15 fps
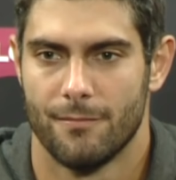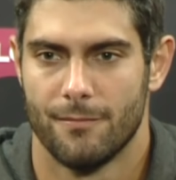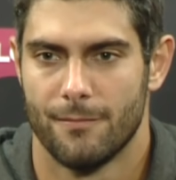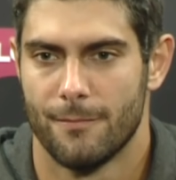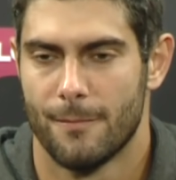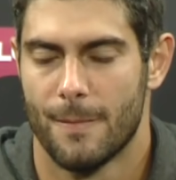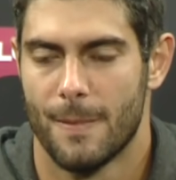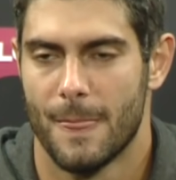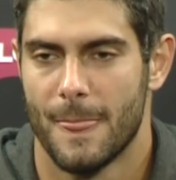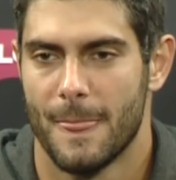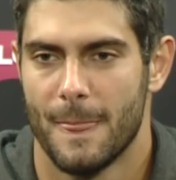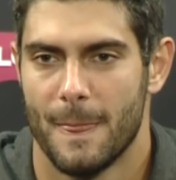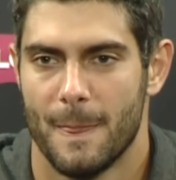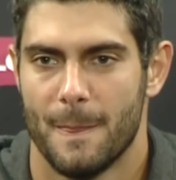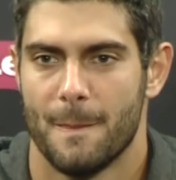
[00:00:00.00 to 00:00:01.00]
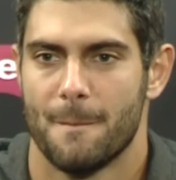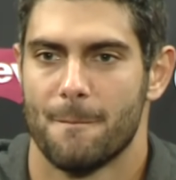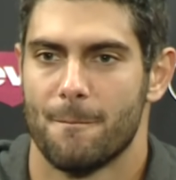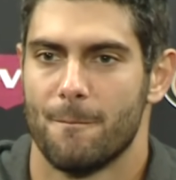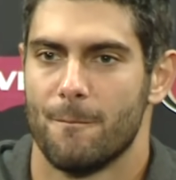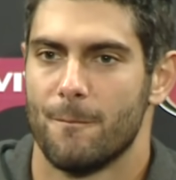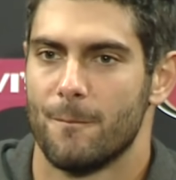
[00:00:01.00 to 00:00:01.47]

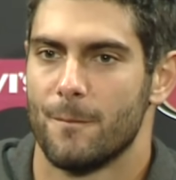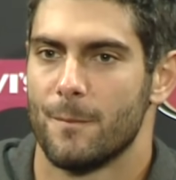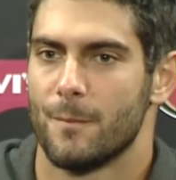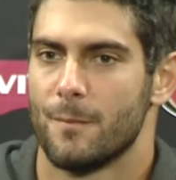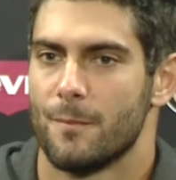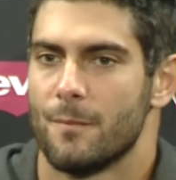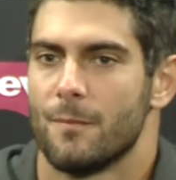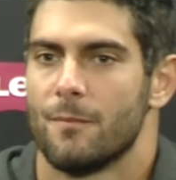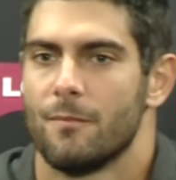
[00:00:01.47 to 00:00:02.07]
[no speech]